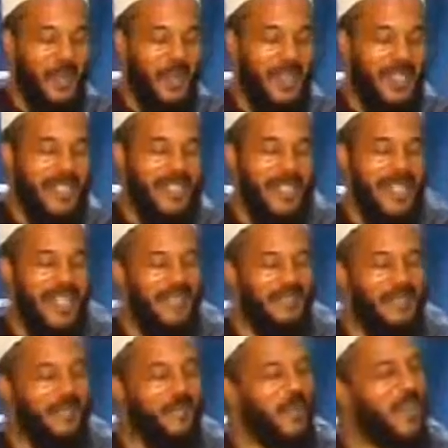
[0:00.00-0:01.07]
So, but
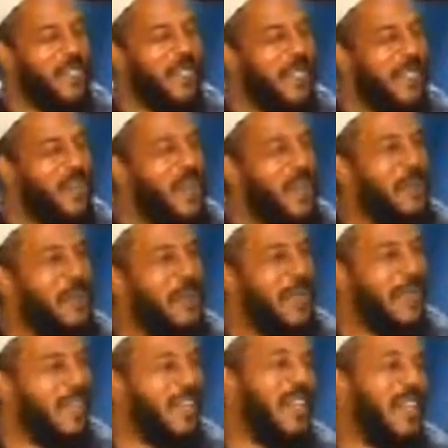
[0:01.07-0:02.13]
still, even with the
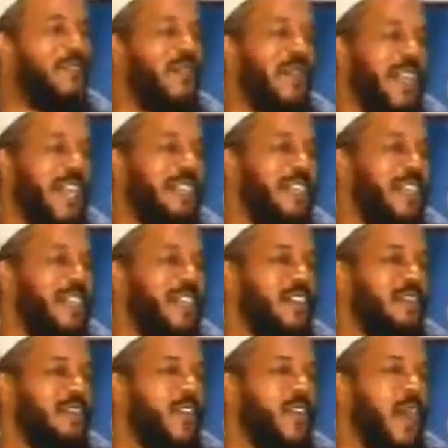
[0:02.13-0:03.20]
niqab and the glove, we can't
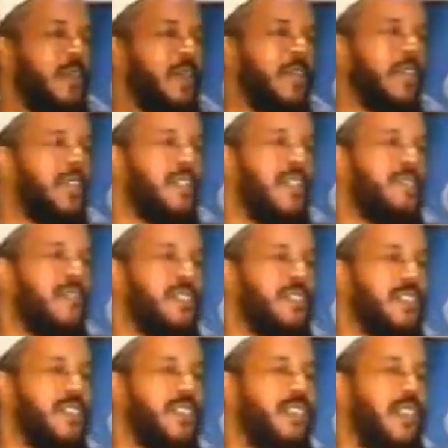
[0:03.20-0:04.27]
say niqab and the
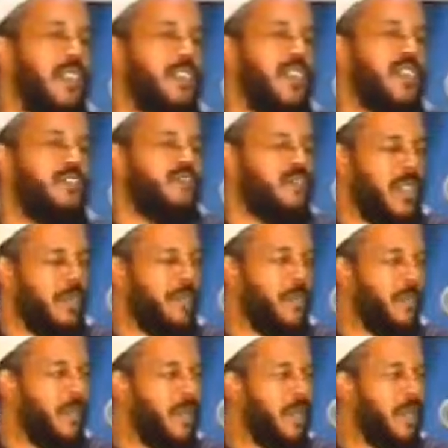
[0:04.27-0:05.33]
glove is
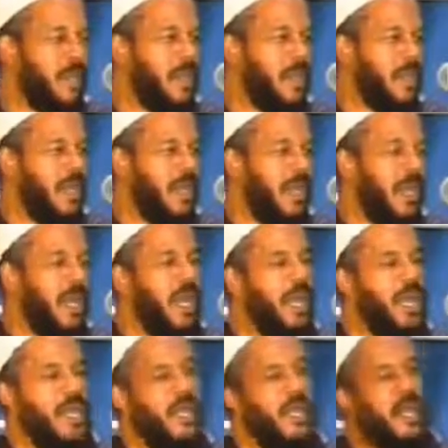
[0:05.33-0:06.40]
extreme.
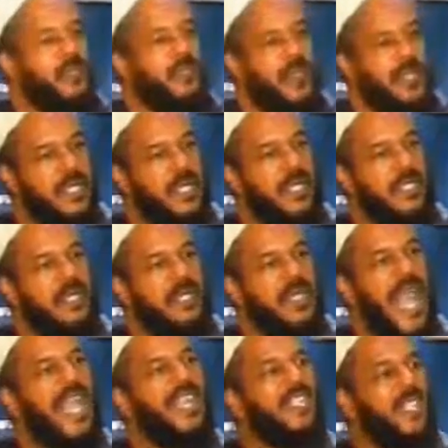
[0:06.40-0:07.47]
If it
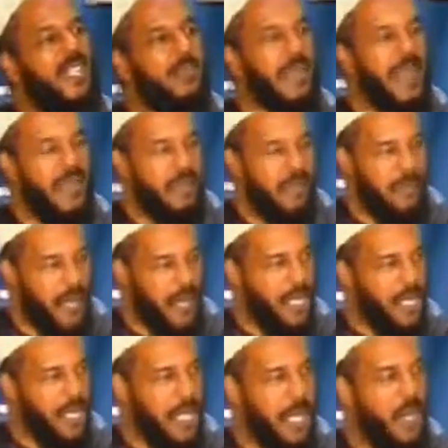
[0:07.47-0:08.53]
is sanctioned by the
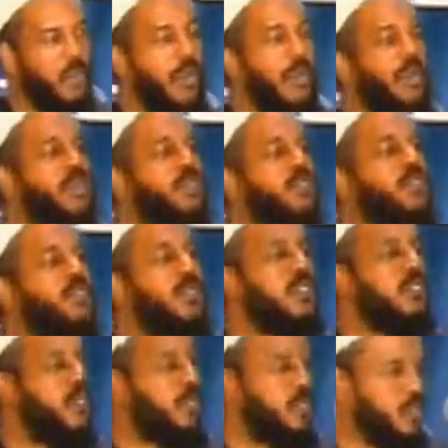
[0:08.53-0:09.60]
religion and a woman
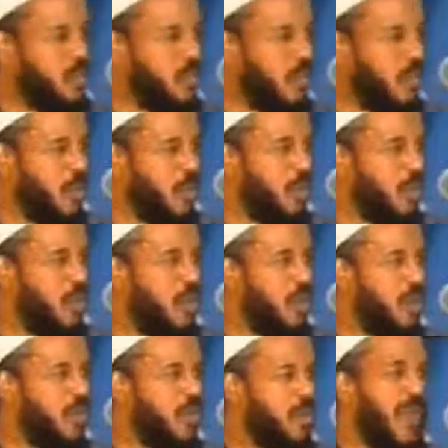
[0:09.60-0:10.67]
chooses to do so,
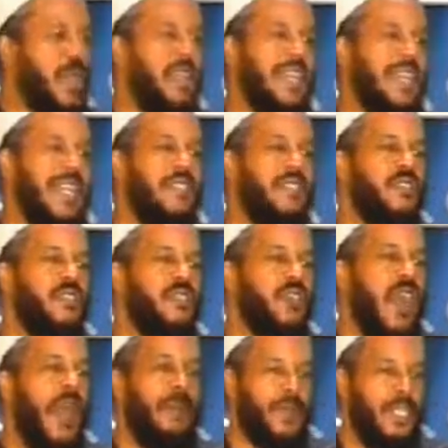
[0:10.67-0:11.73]
then that
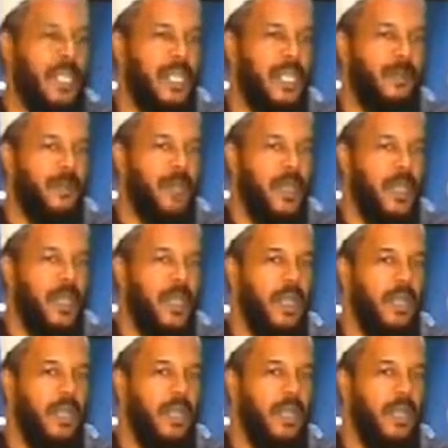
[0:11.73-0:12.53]
is her option.